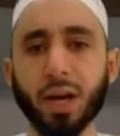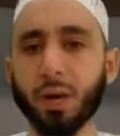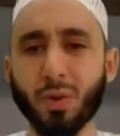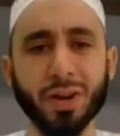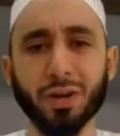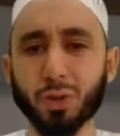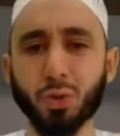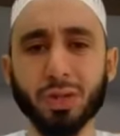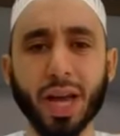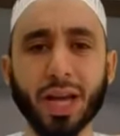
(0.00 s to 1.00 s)
One or
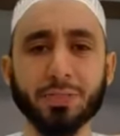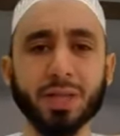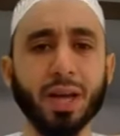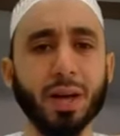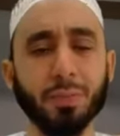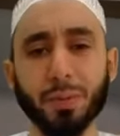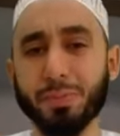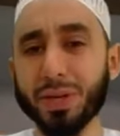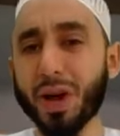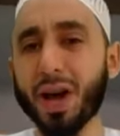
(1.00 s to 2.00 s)
two times. But
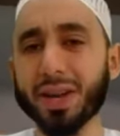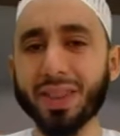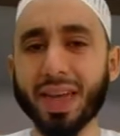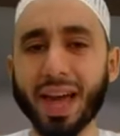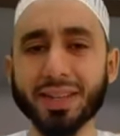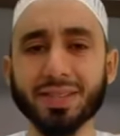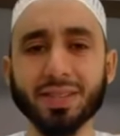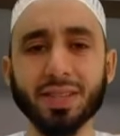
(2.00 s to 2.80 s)
beyond that,